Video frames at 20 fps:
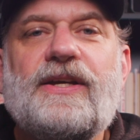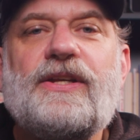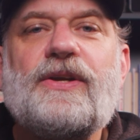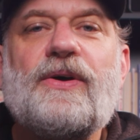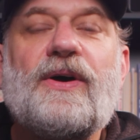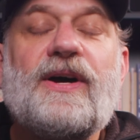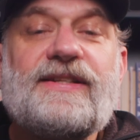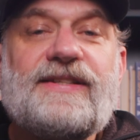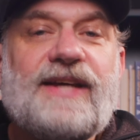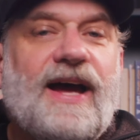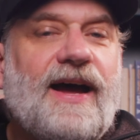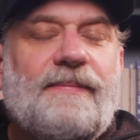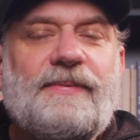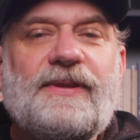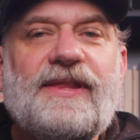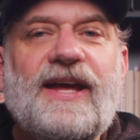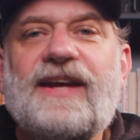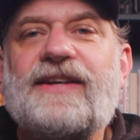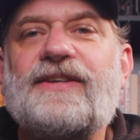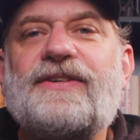On top
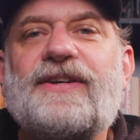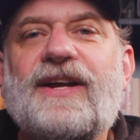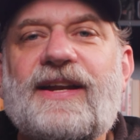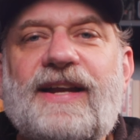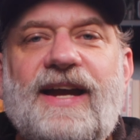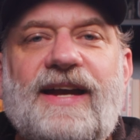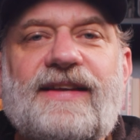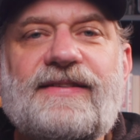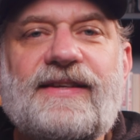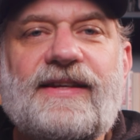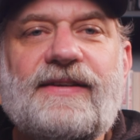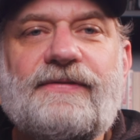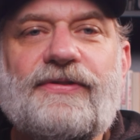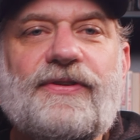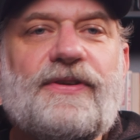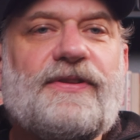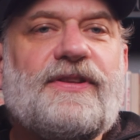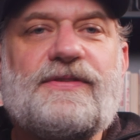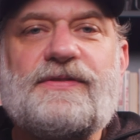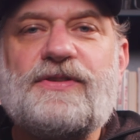of that, you're not asking
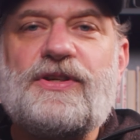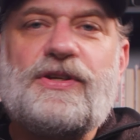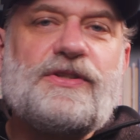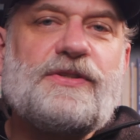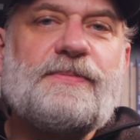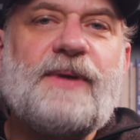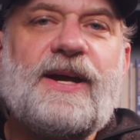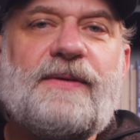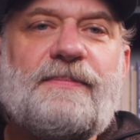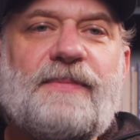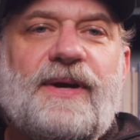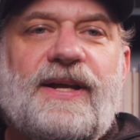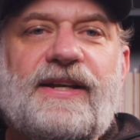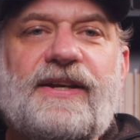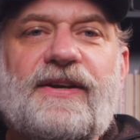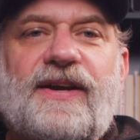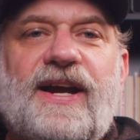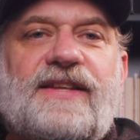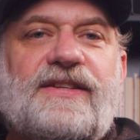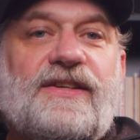for this huge amount of
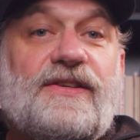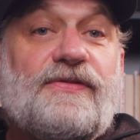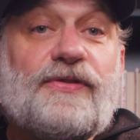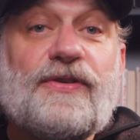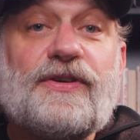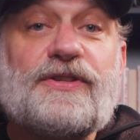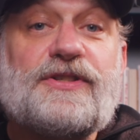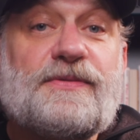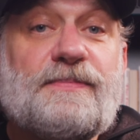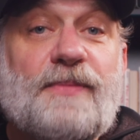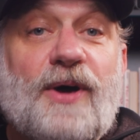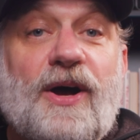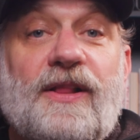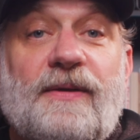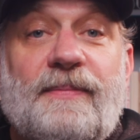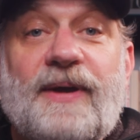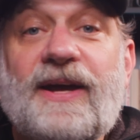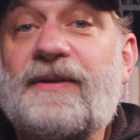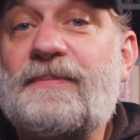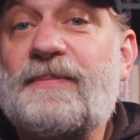money. You're asking for a small
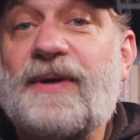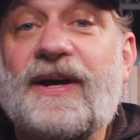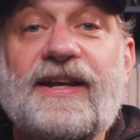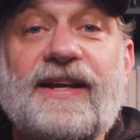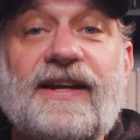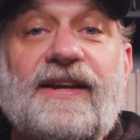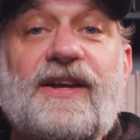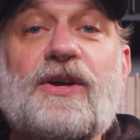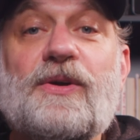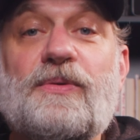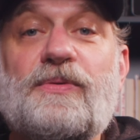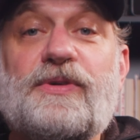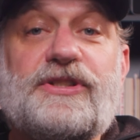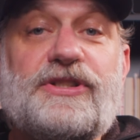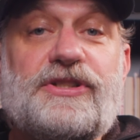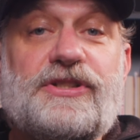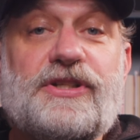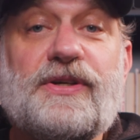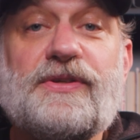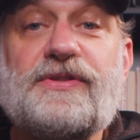amount of money, which
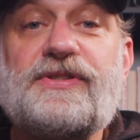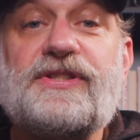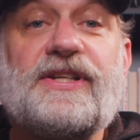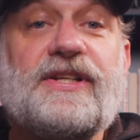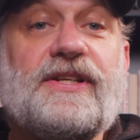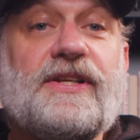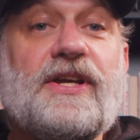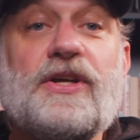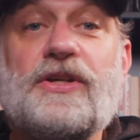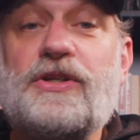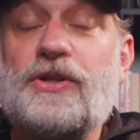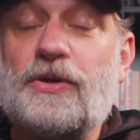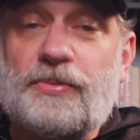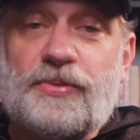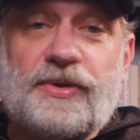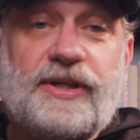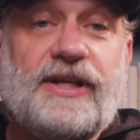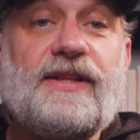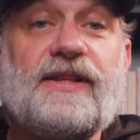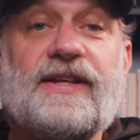shows that you're
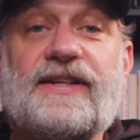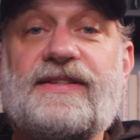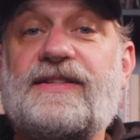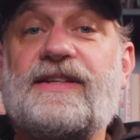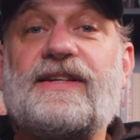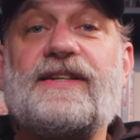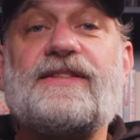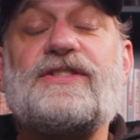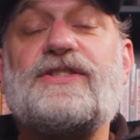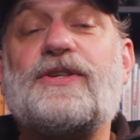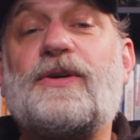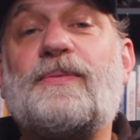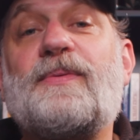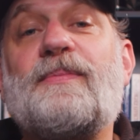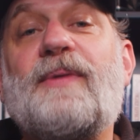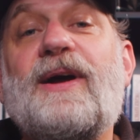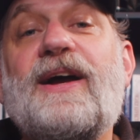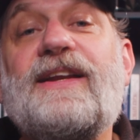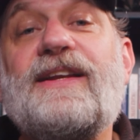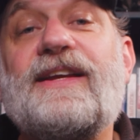realistic and
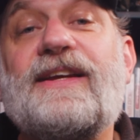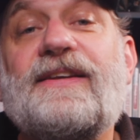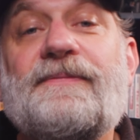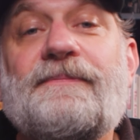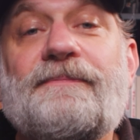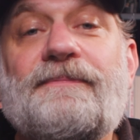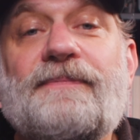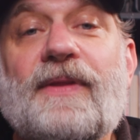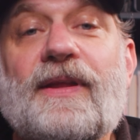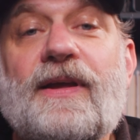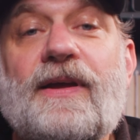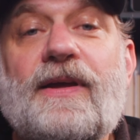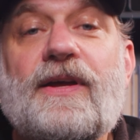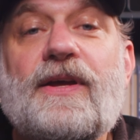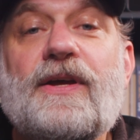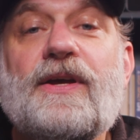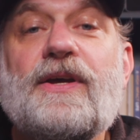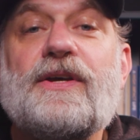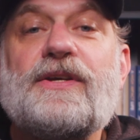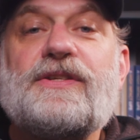sober-minded.
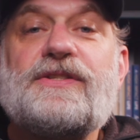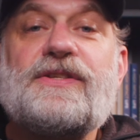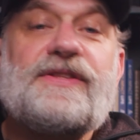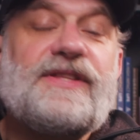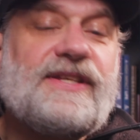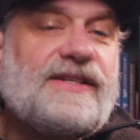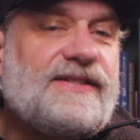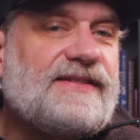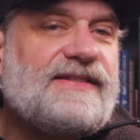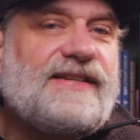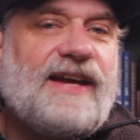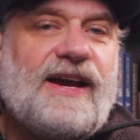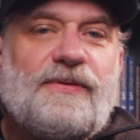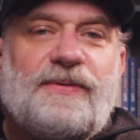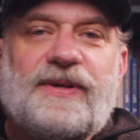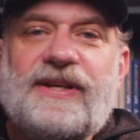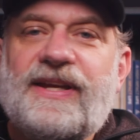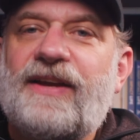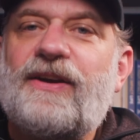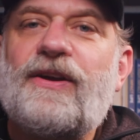So this is how
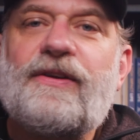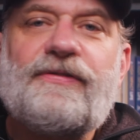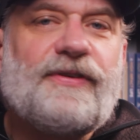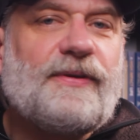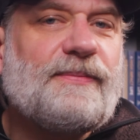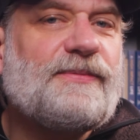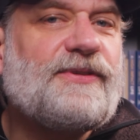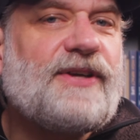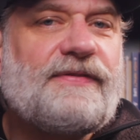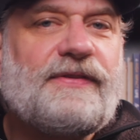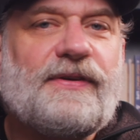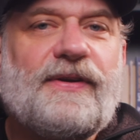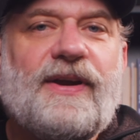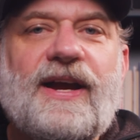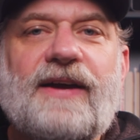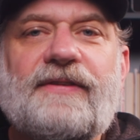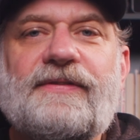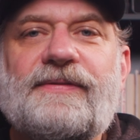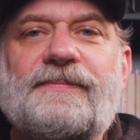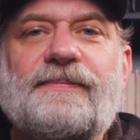we get our films off the
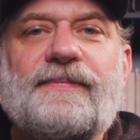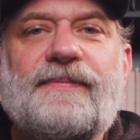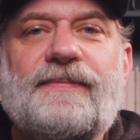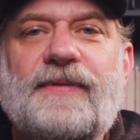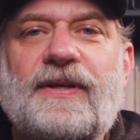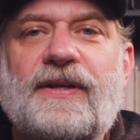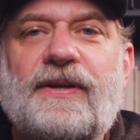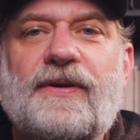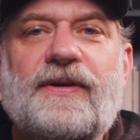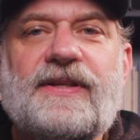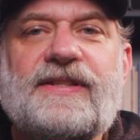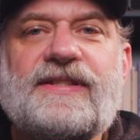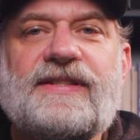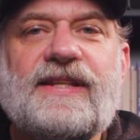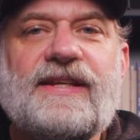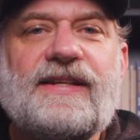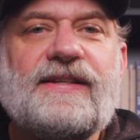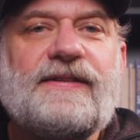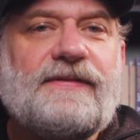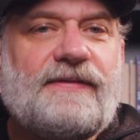ground.
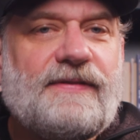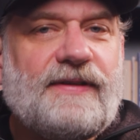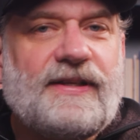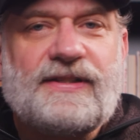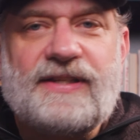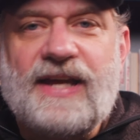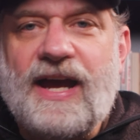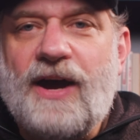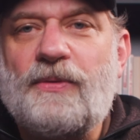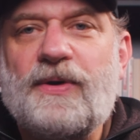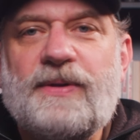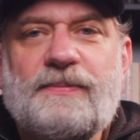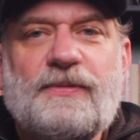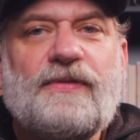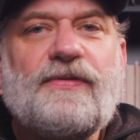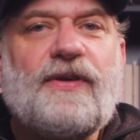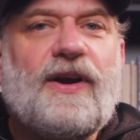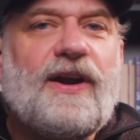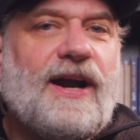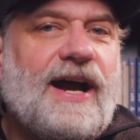It's how we
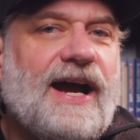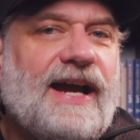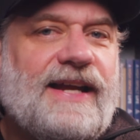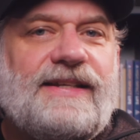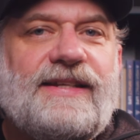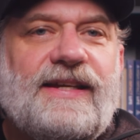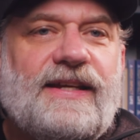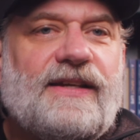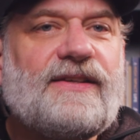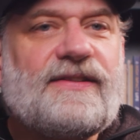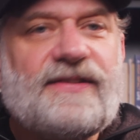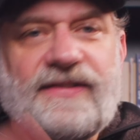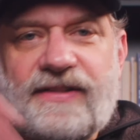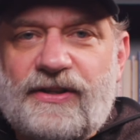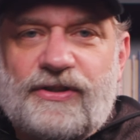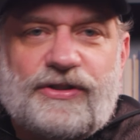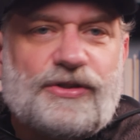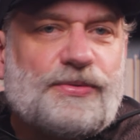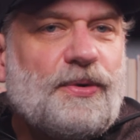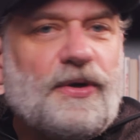move our ideas
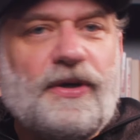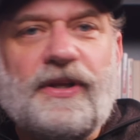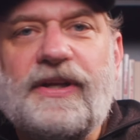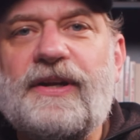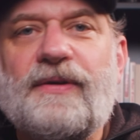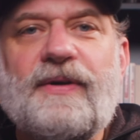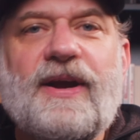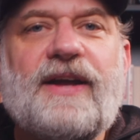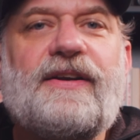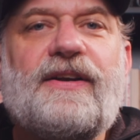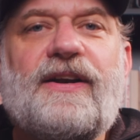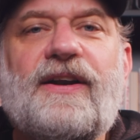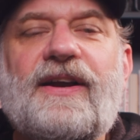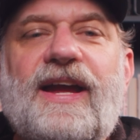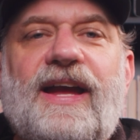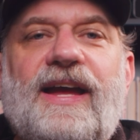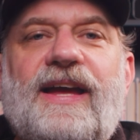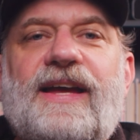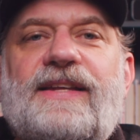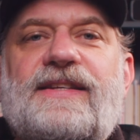that are swirling around in our
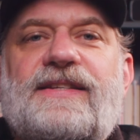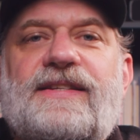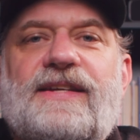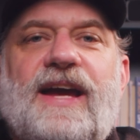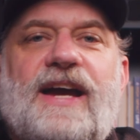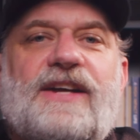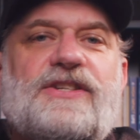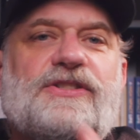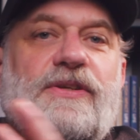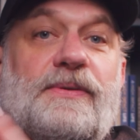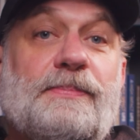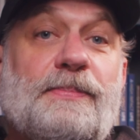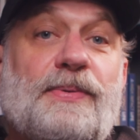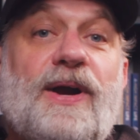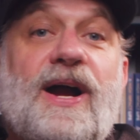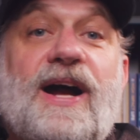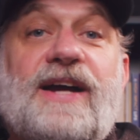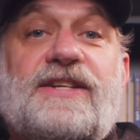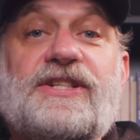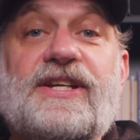head to actually
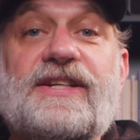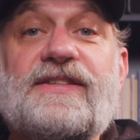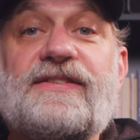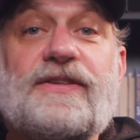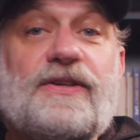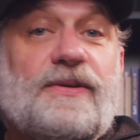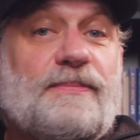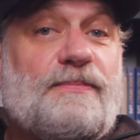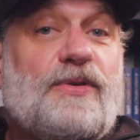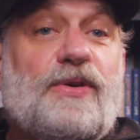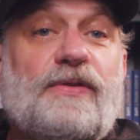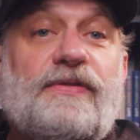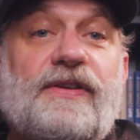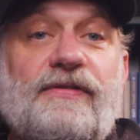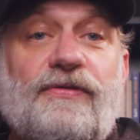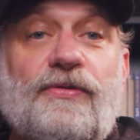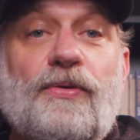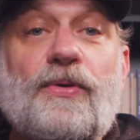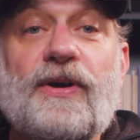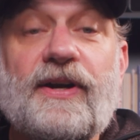projects that are
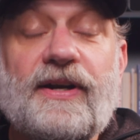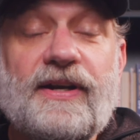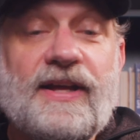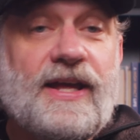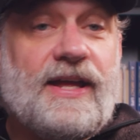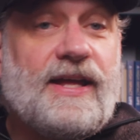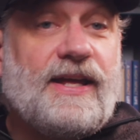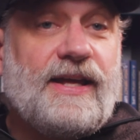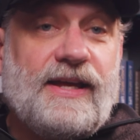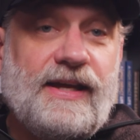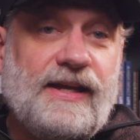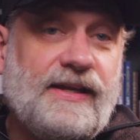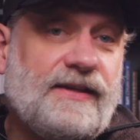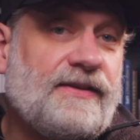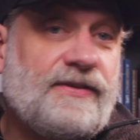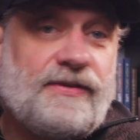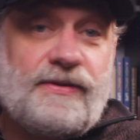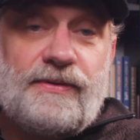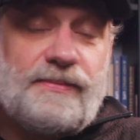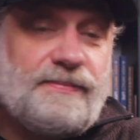moving forward
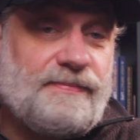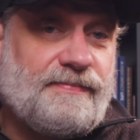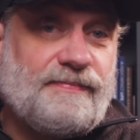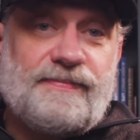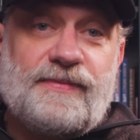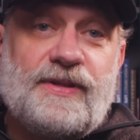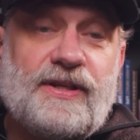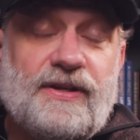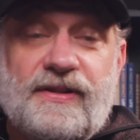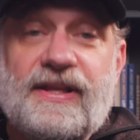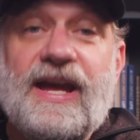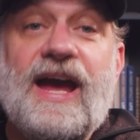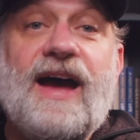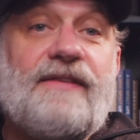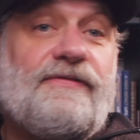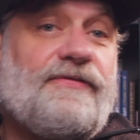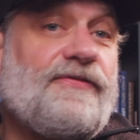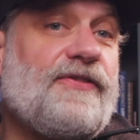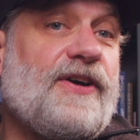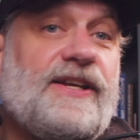into, that
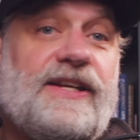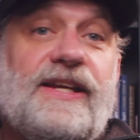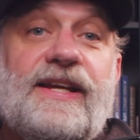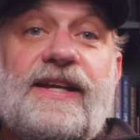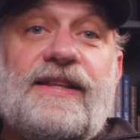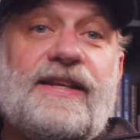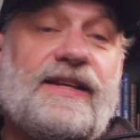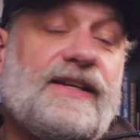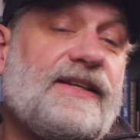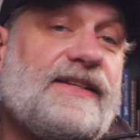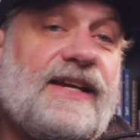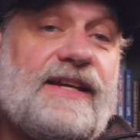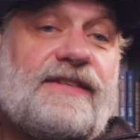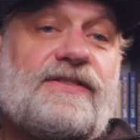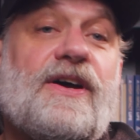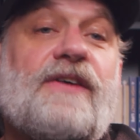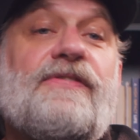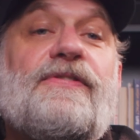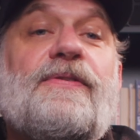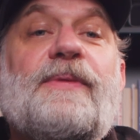have funding, and then it
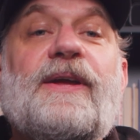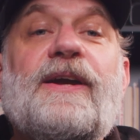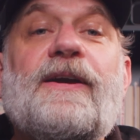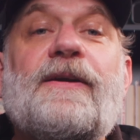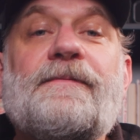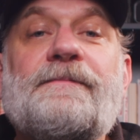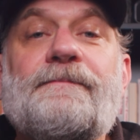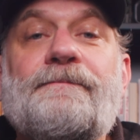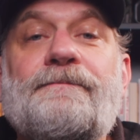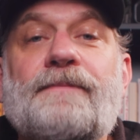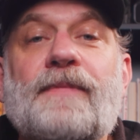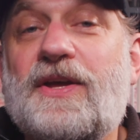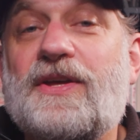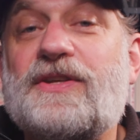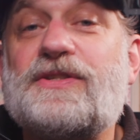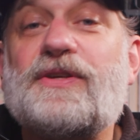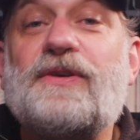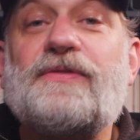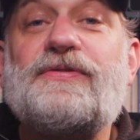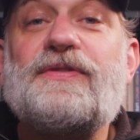takes off from there.
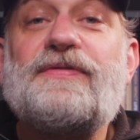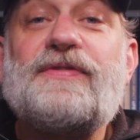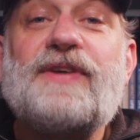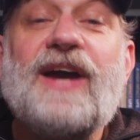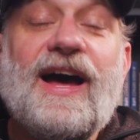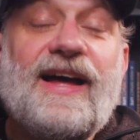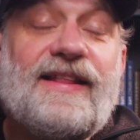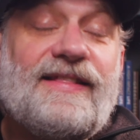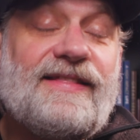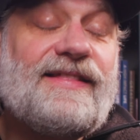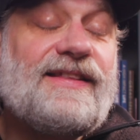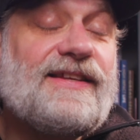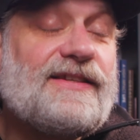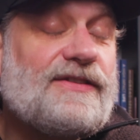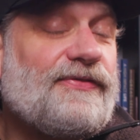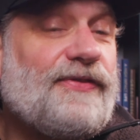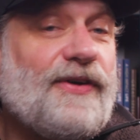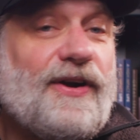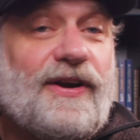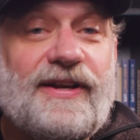So if you've gotten
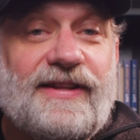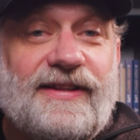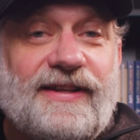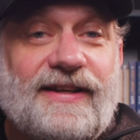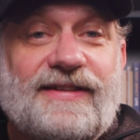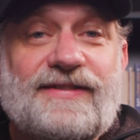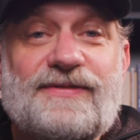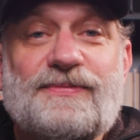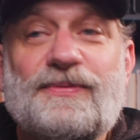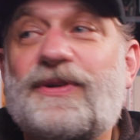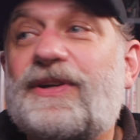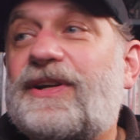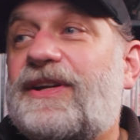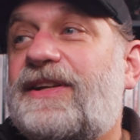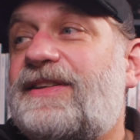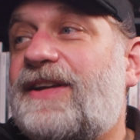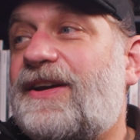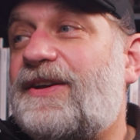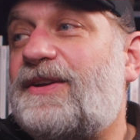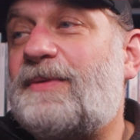this far in this, we're
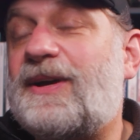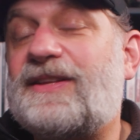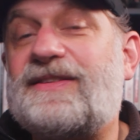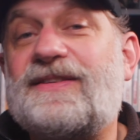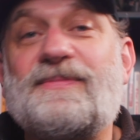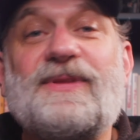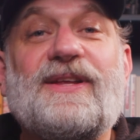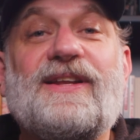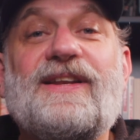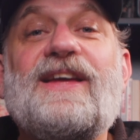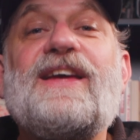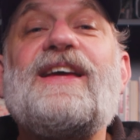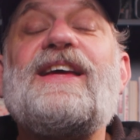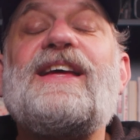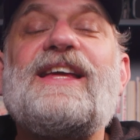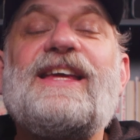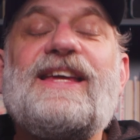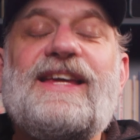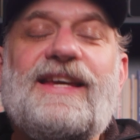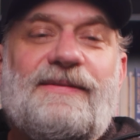going to tell you about something.
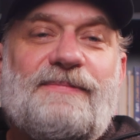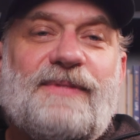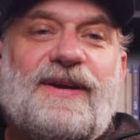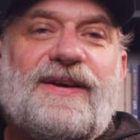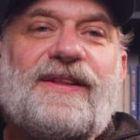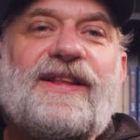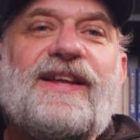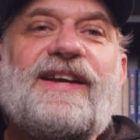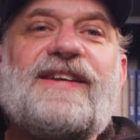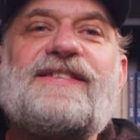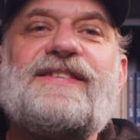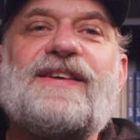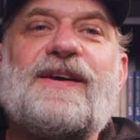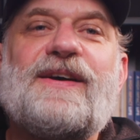Email us